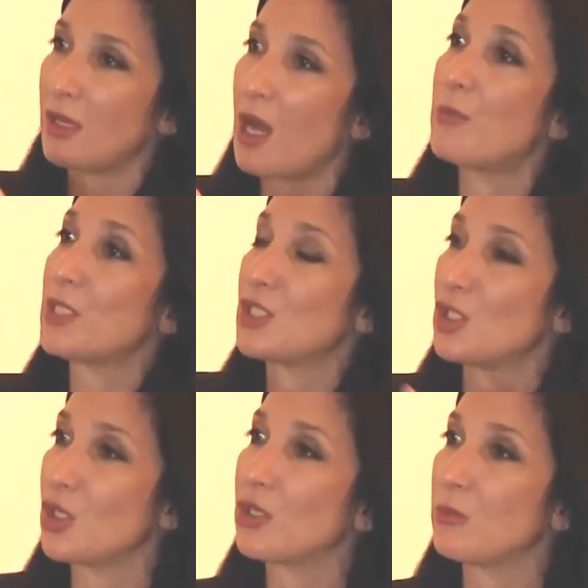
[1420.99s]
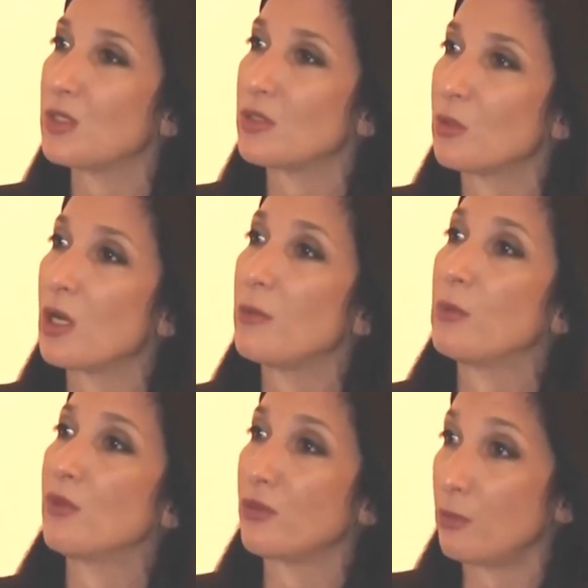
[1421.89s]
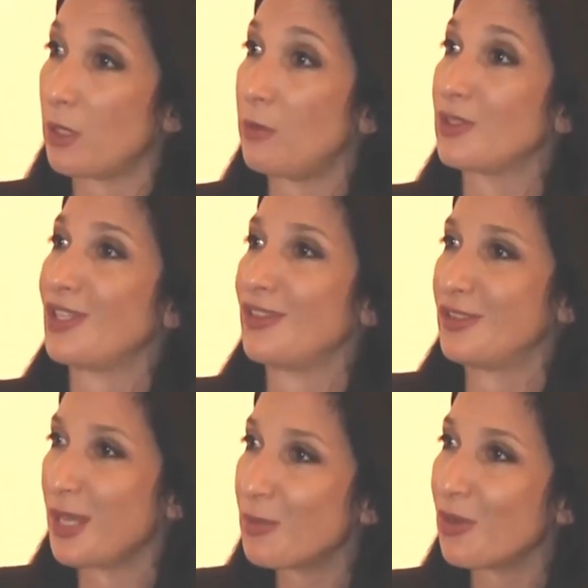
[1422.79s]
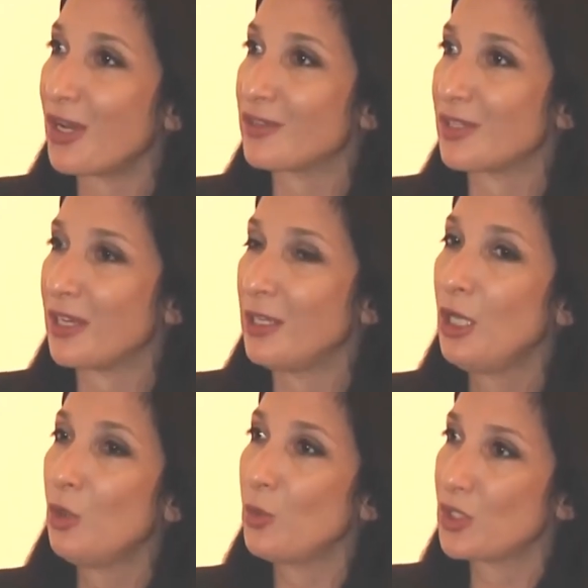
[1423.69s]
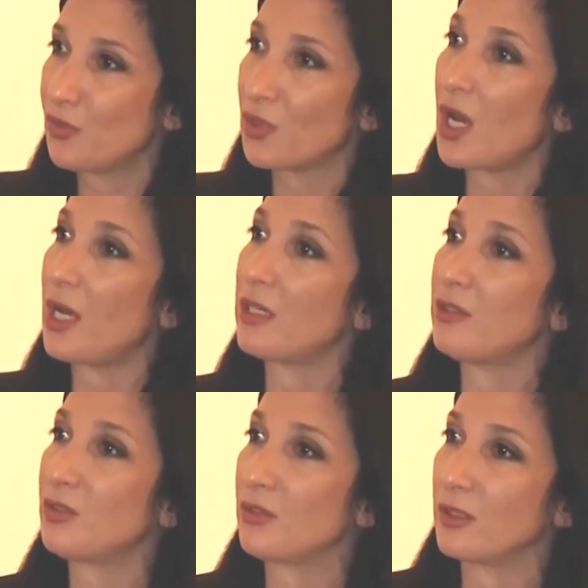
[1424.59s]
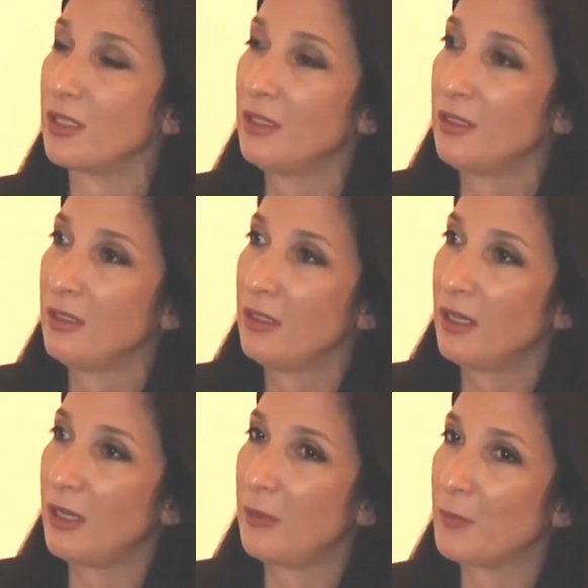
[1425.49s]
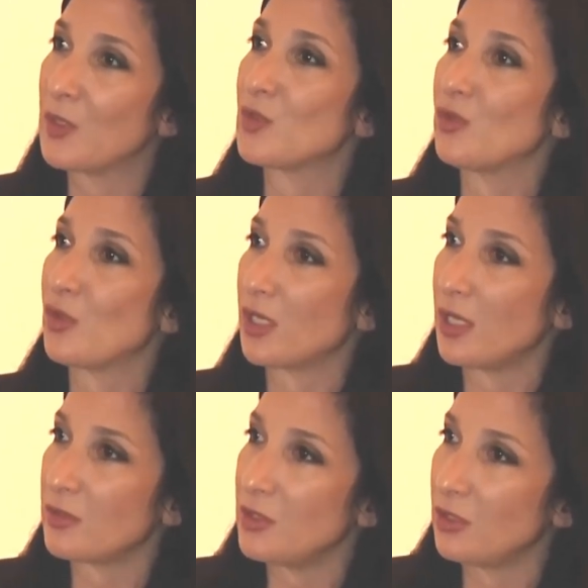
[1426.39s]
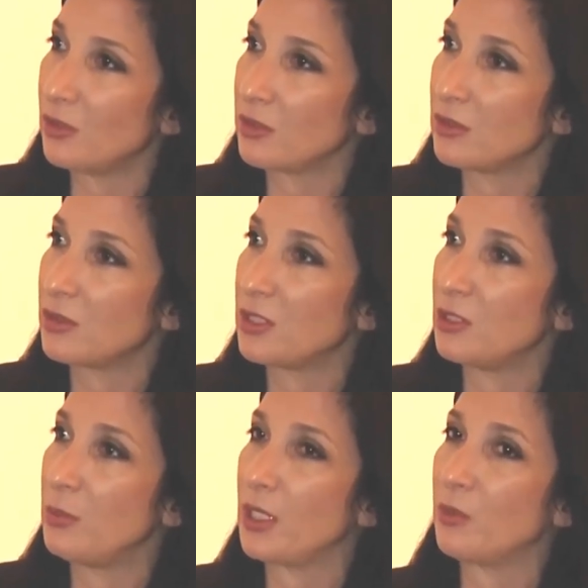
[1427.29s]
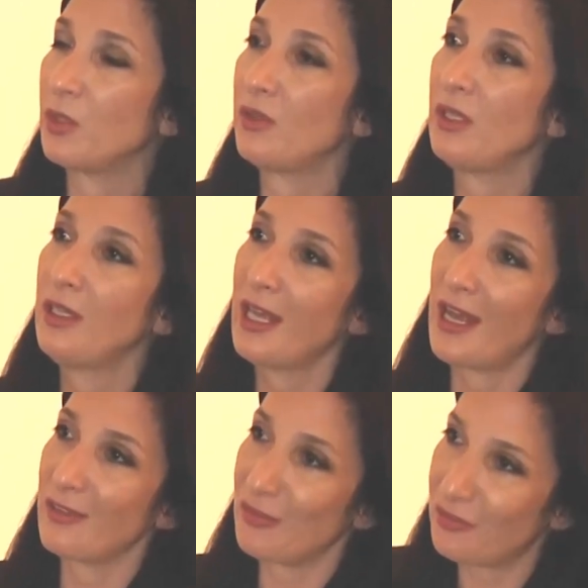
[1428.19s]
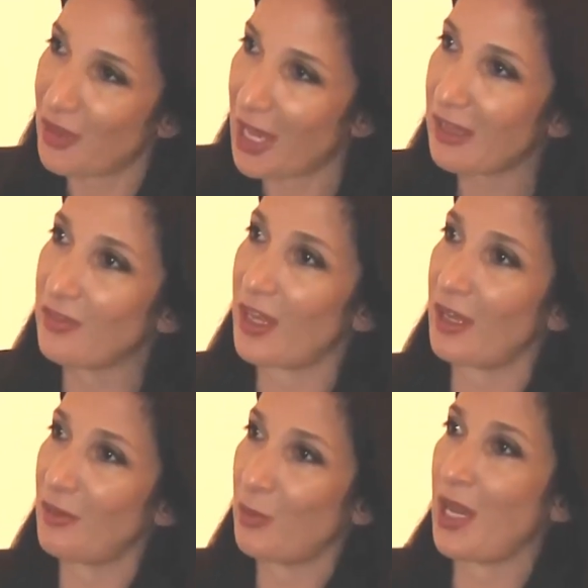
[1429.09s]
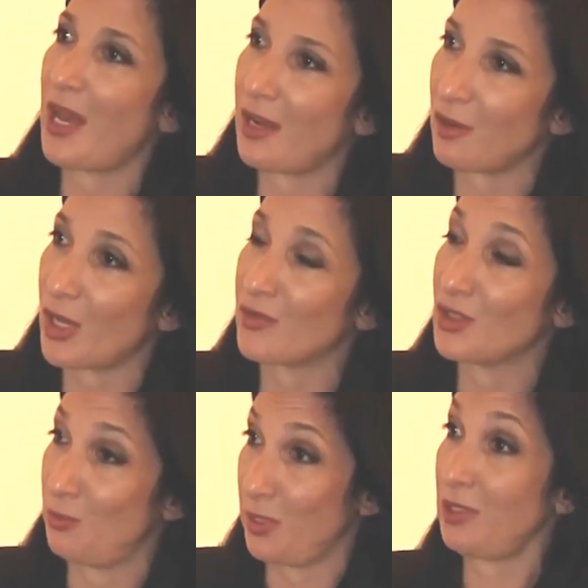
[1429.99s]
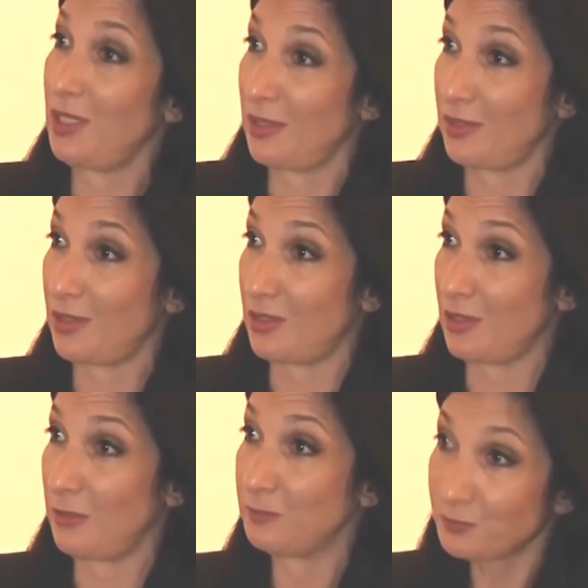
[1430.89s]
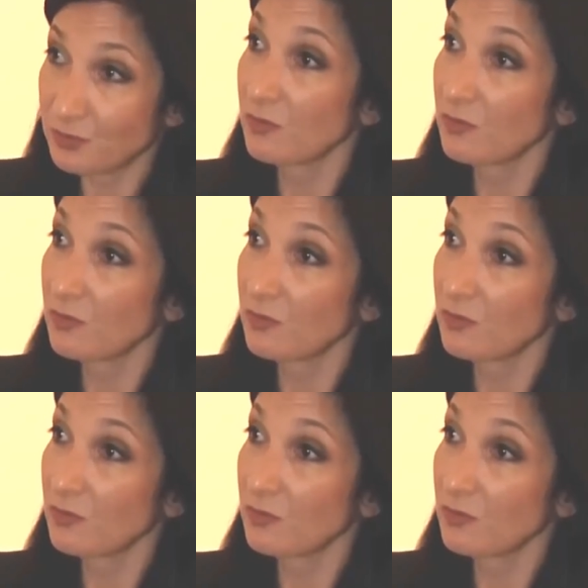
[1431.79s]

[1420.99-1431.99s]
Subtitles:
competition arguments that were coming both from the Republican side and the Democrat side, which forgot history. The history of why Glass-Steagall existed to begin with, and the fact that we had a lot of stability in the system